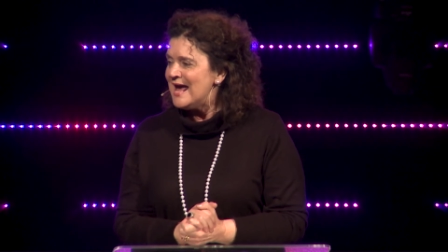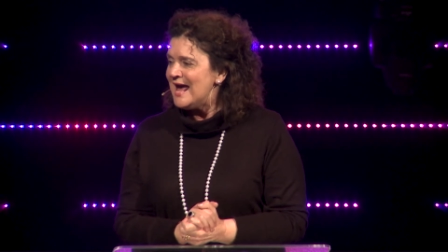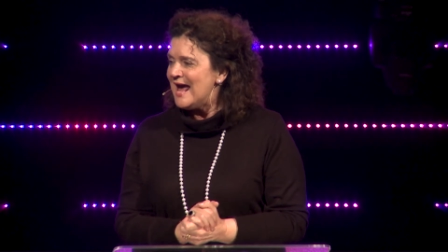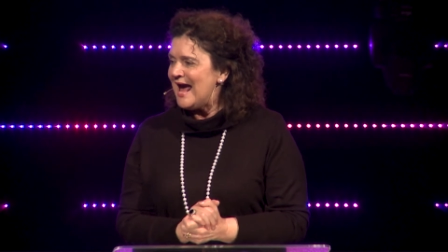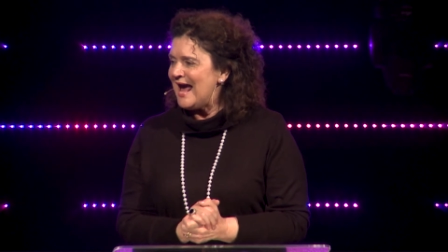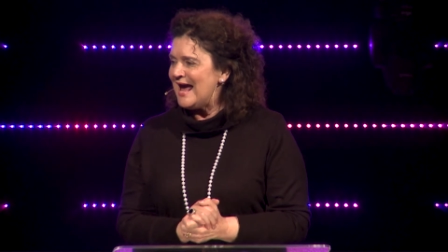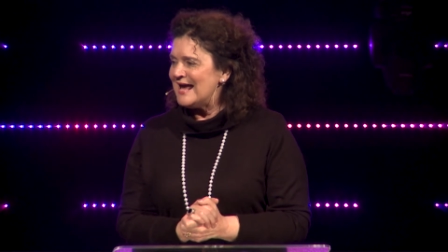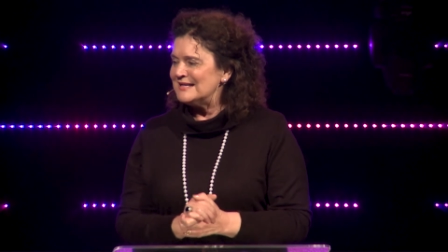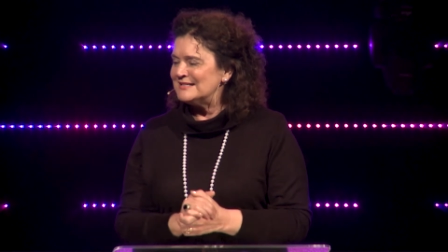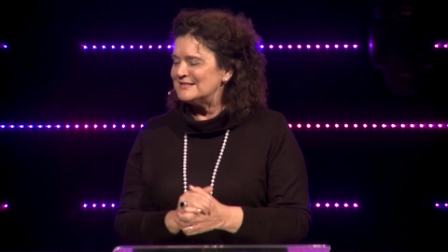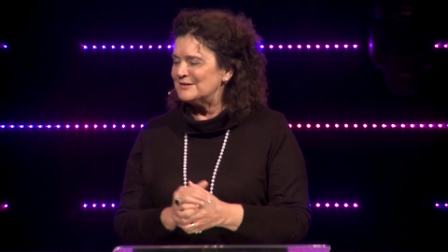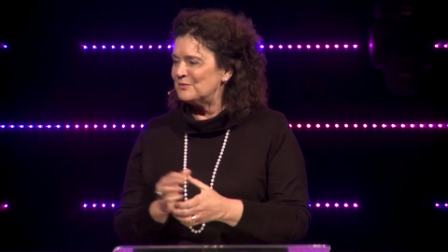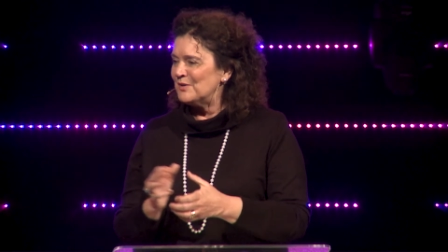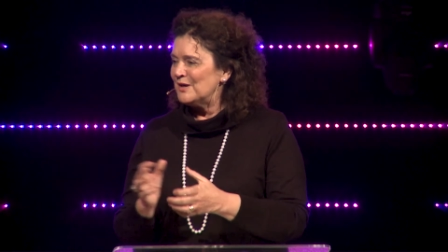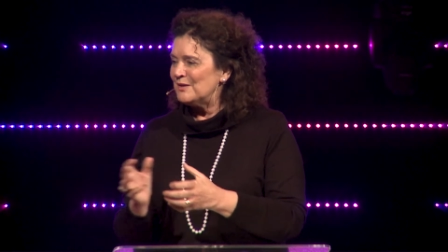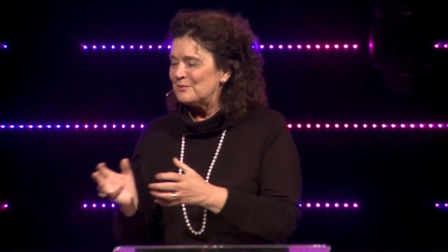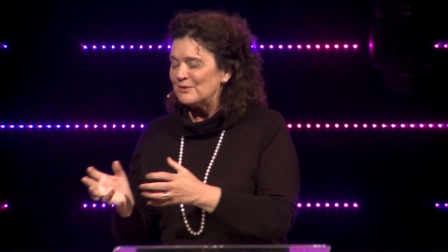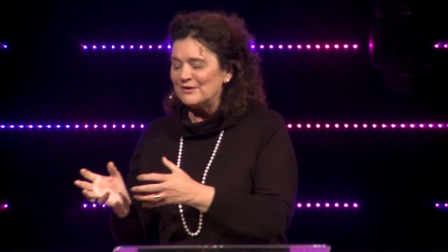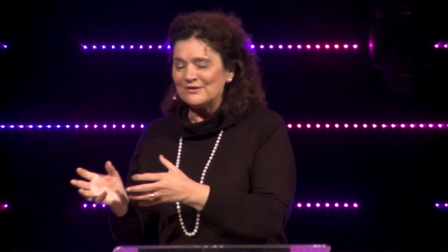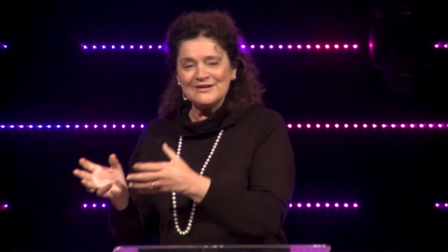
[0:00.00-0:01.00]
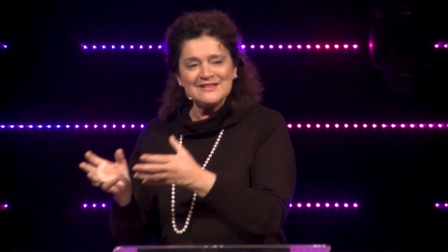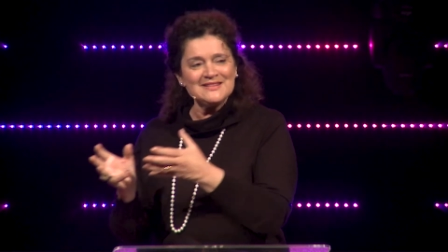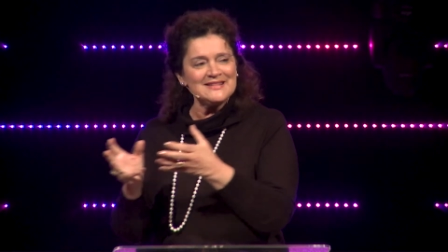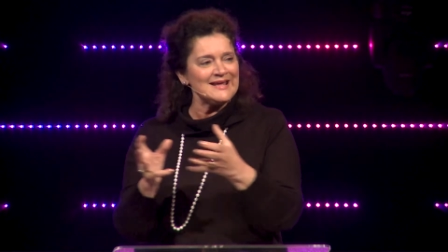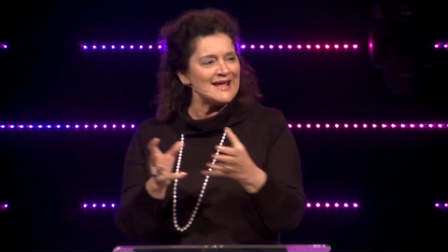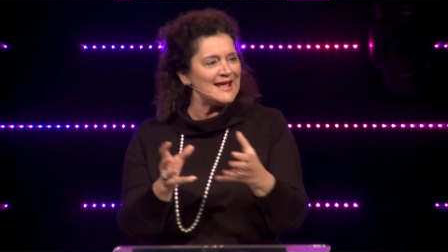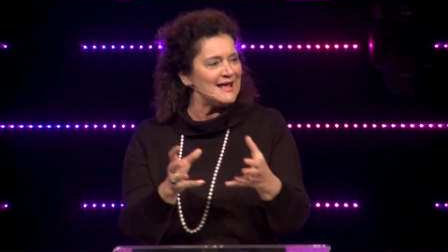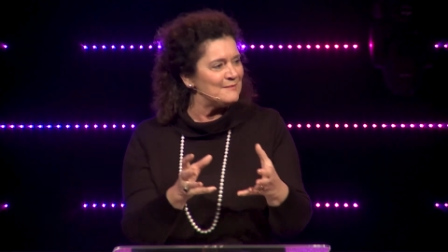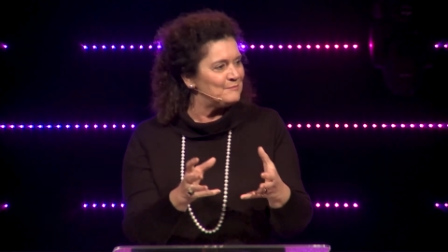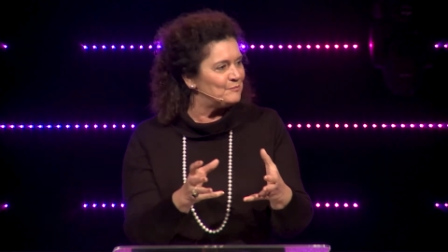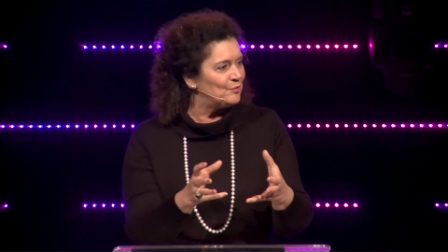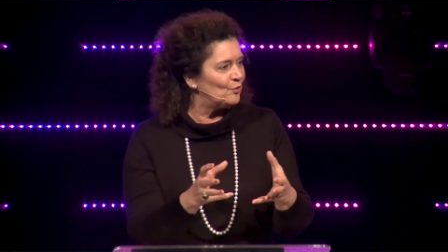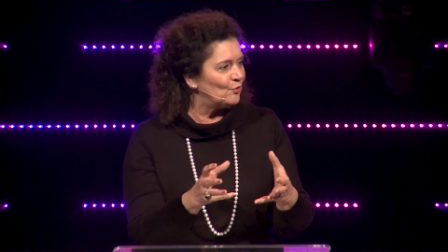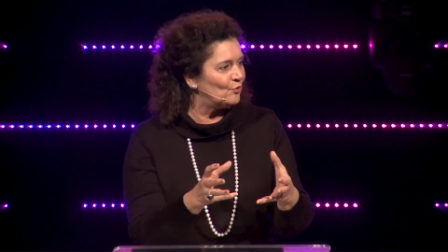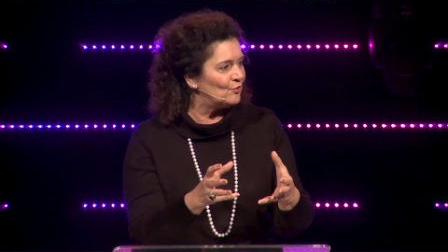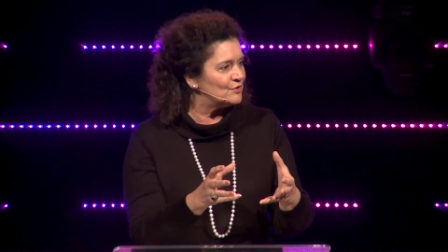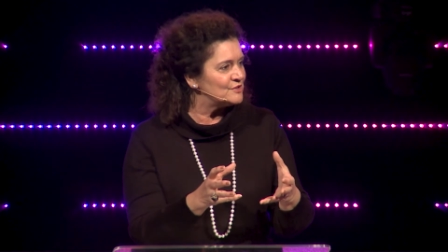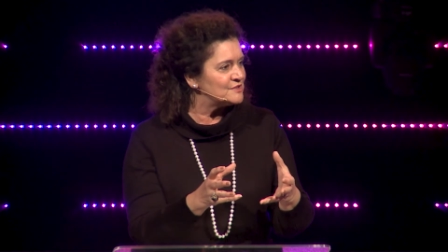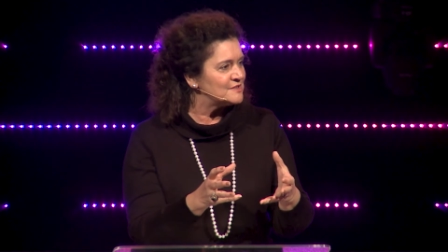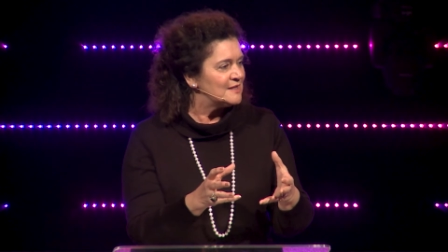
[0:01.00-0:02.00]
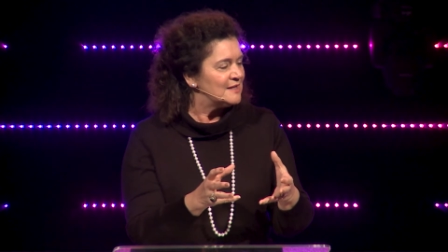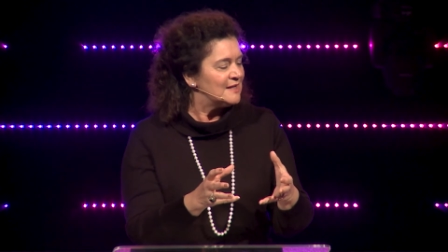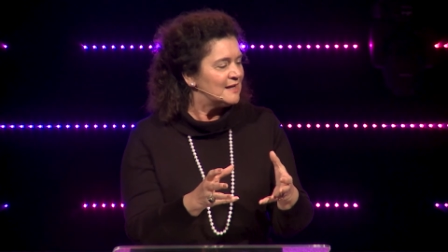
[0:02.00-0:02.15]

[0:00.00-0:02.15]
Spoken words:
and we were in the airport,